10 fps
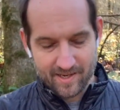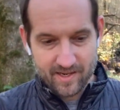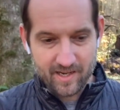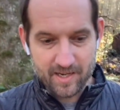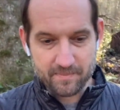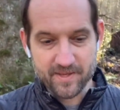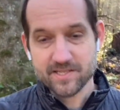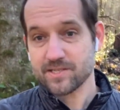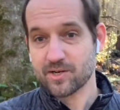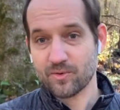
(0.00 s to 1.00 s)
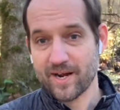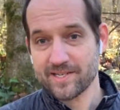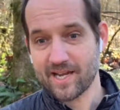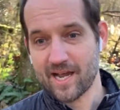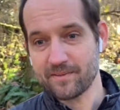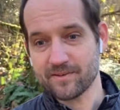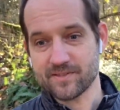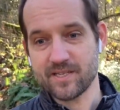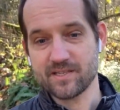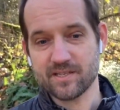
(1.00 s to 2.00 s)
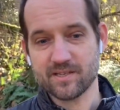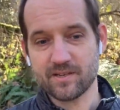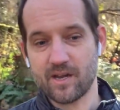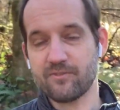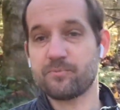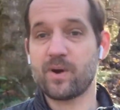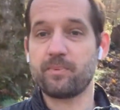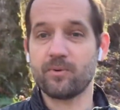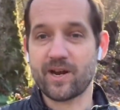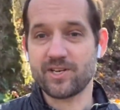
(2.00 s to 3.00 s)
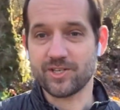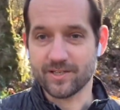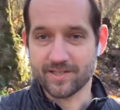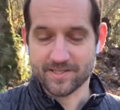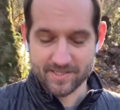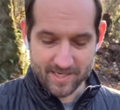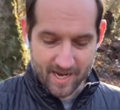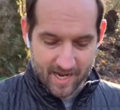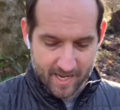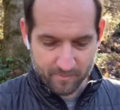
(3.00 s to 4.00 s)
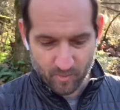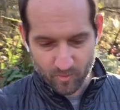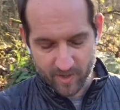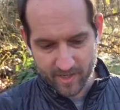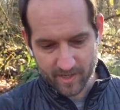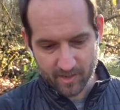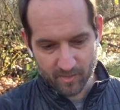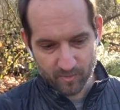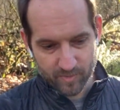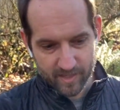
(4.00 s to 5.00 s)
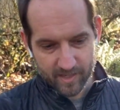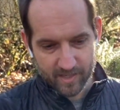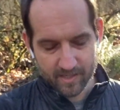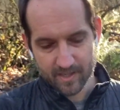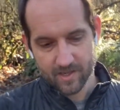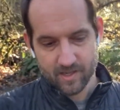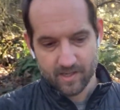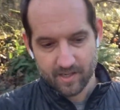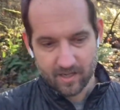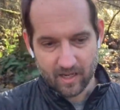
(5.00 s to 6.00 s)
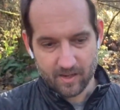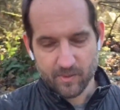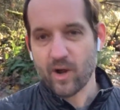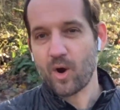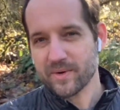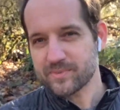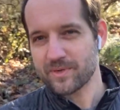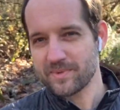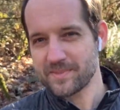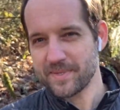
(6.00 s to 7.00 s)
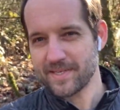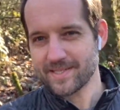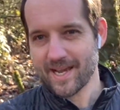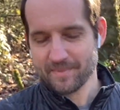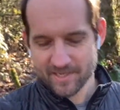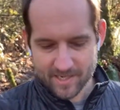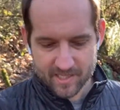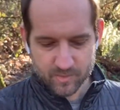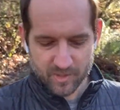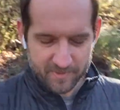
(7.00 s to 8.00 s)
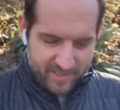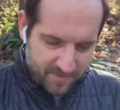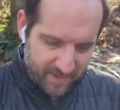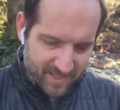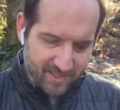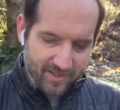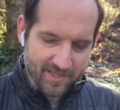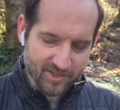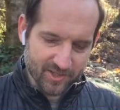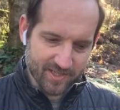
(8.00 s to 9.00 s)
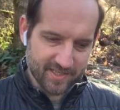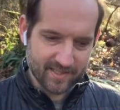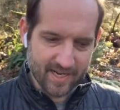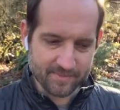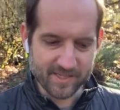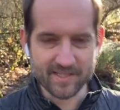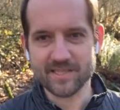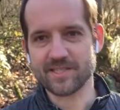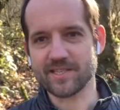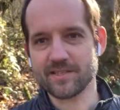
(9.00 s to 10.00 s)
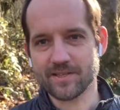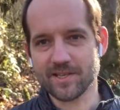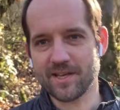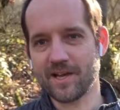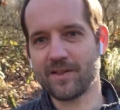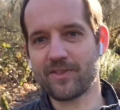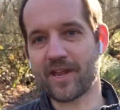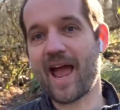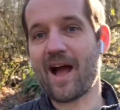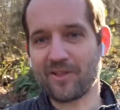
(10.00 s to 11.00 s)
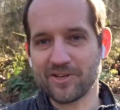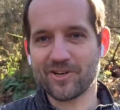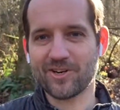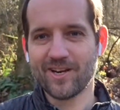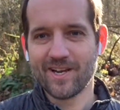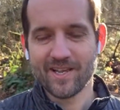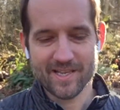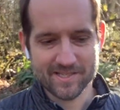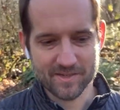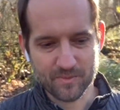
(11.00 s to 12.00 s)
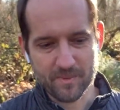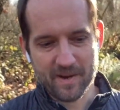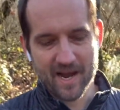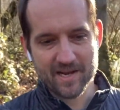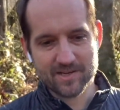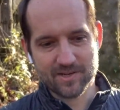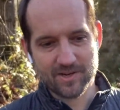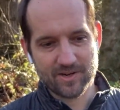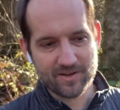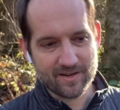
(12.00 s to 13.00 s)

Um, this is a great time, a season of preparation. It's a time where we uh, we always want to be spending time in God's Word, but especially during times like this, this the uh, the calendar is a reminder.